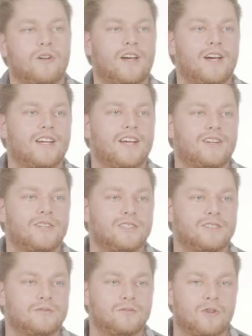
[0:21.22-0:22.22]
night I had
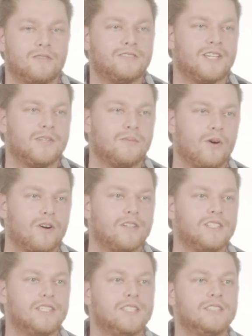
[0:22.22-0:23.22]
a rough night
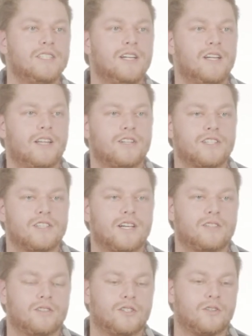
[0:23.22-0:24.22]
partying and I just
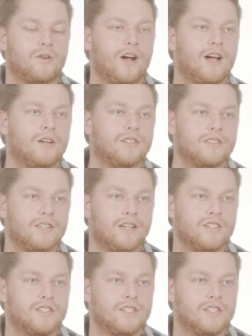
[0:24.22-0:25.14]
like look around and I just